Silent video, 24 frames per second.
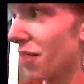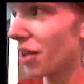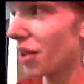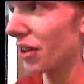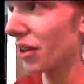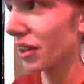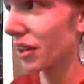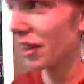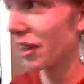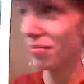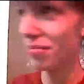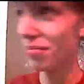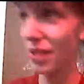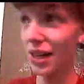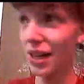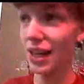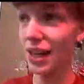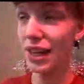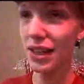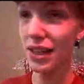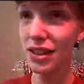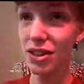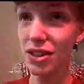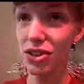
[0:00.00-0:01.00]
in the
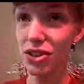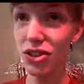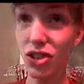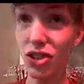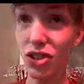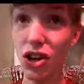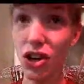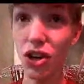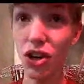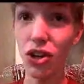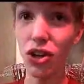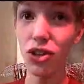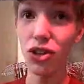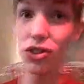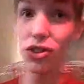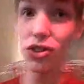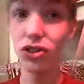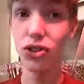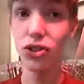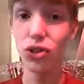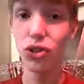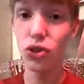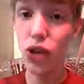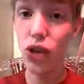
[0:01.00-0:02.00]
marketplace called
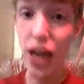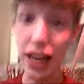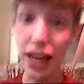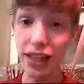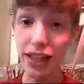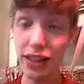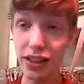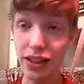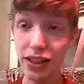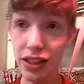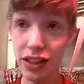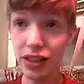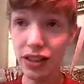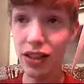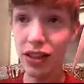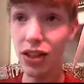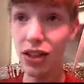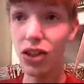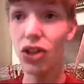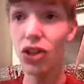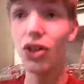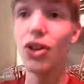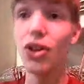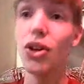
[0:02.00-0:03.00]
Trend,
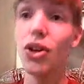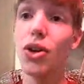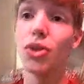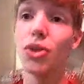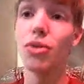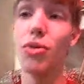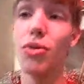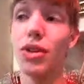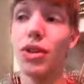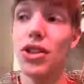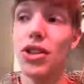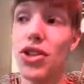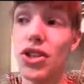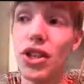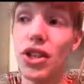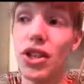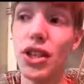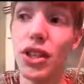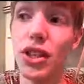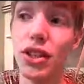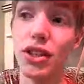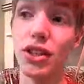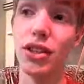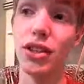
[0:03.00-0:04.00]

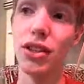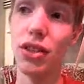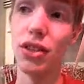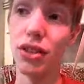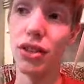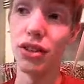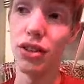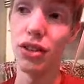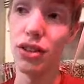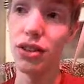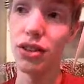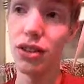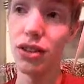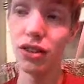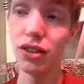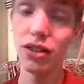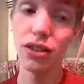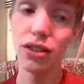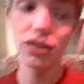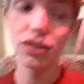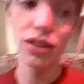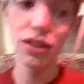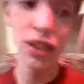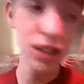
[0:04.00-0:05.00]
which is
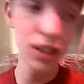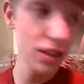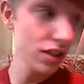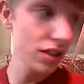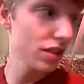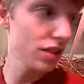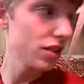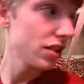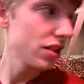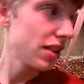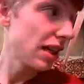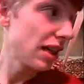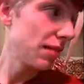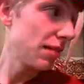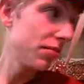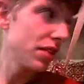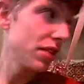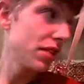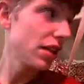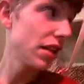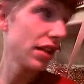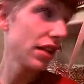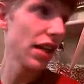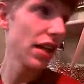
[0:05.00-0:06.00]
Disney's
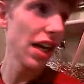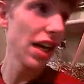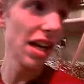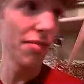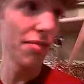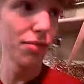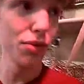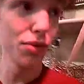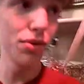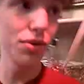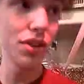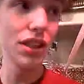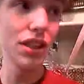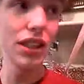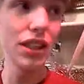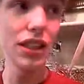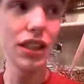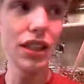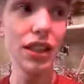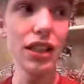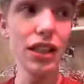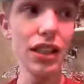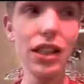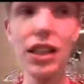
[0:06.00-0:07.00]
attempt at a
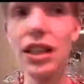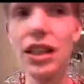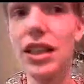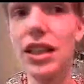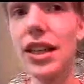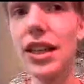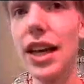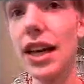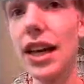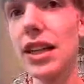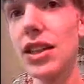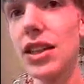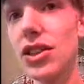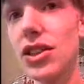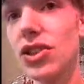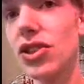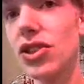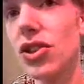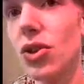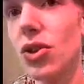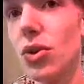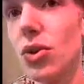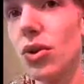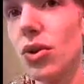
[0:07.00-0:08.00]
boutique-y kind of
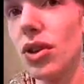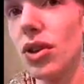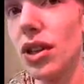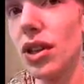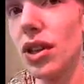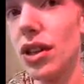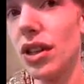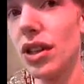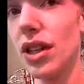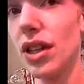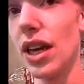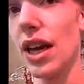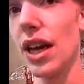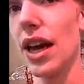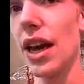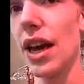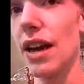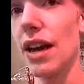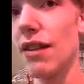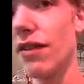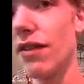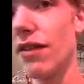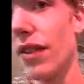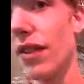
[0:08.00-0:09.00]
store, and they
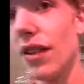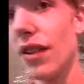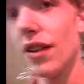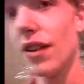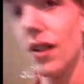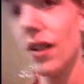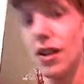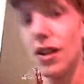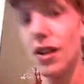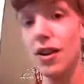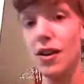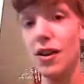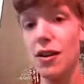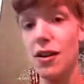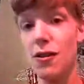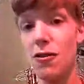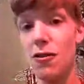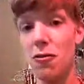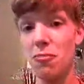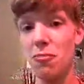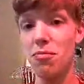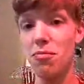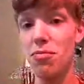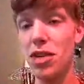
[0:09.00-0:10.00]
have
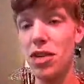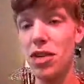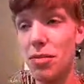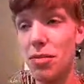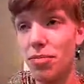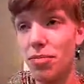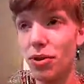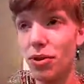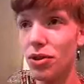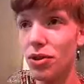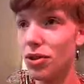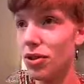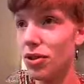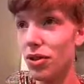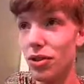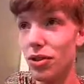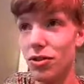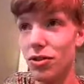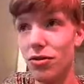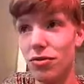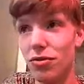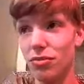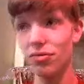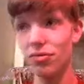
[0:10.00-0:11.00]

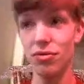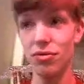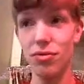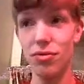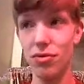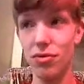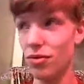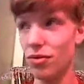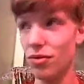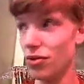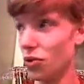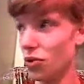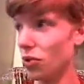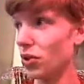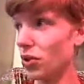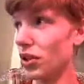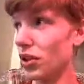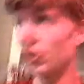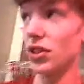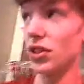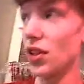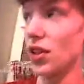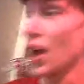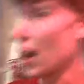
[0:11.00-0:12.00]
people
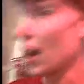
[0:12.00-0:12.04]
who are